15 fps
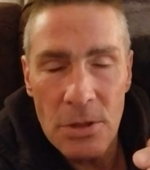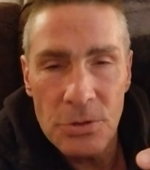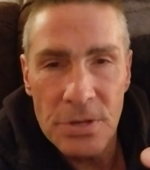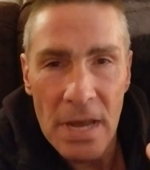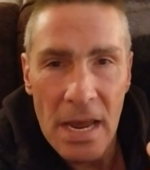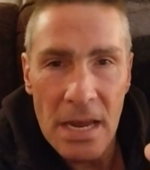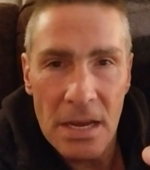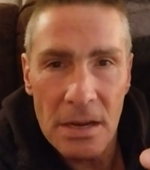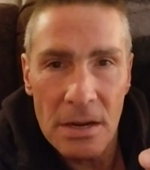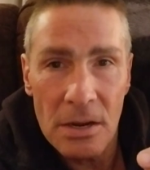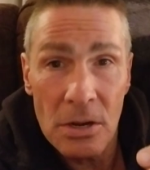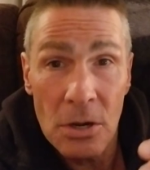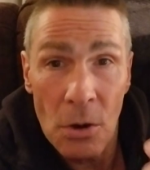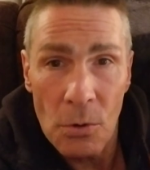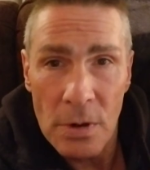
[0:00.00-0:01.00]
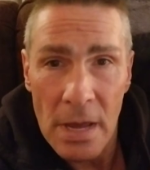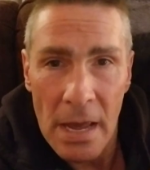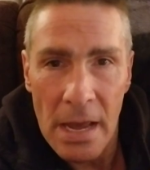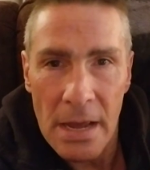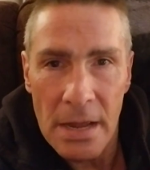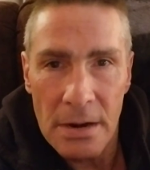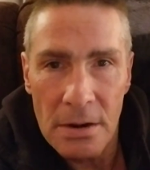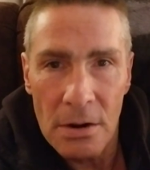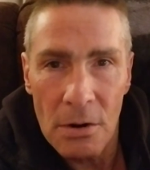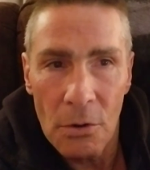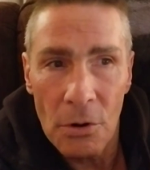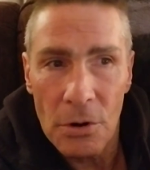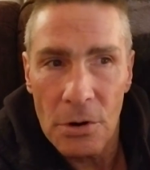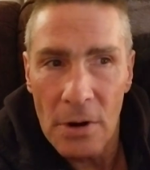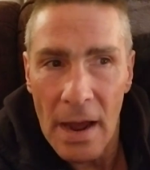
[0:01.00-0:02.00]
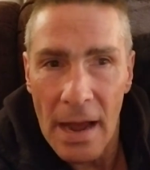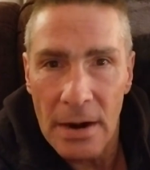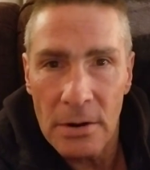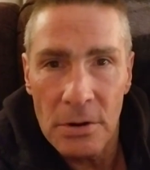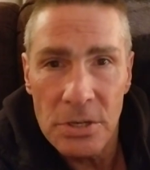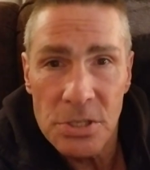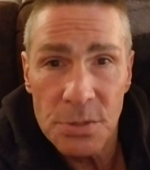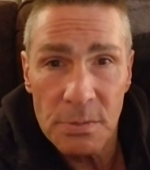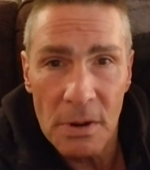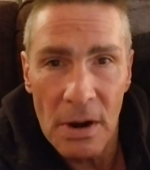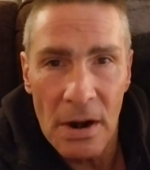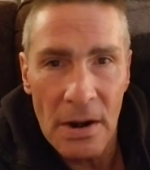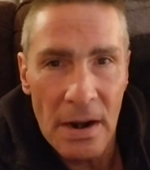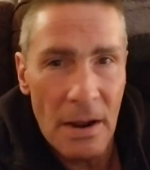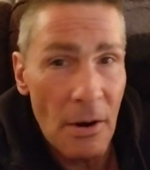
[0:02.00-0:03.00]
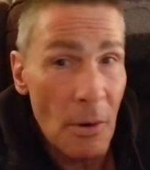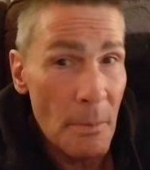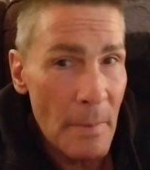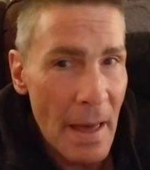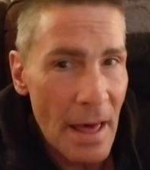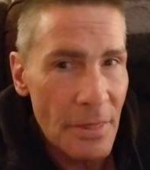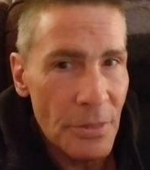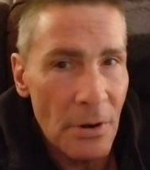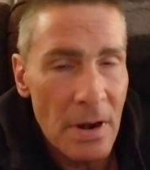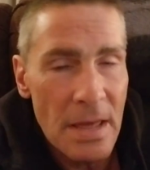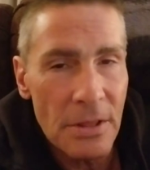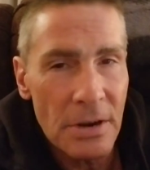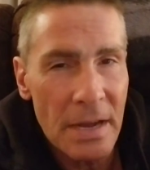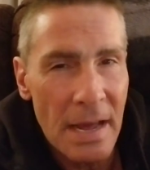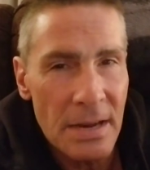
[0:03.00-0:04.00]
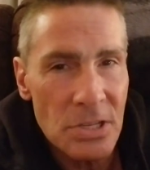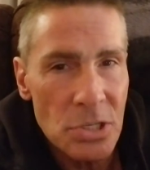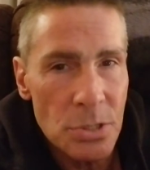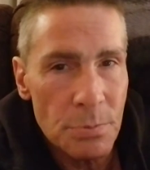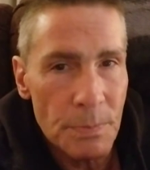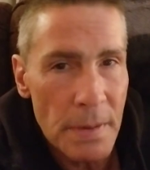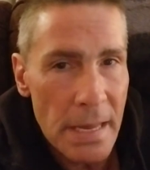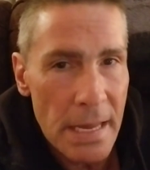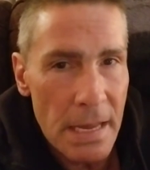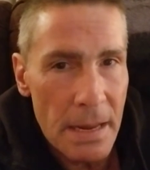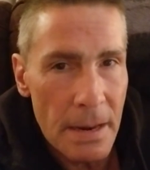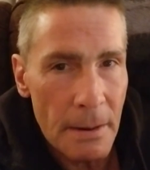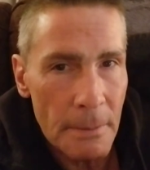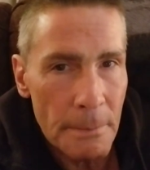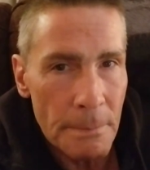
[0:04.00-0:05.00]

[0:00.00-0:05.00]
you take cocaine or crack or, or meth or any other kind of speed,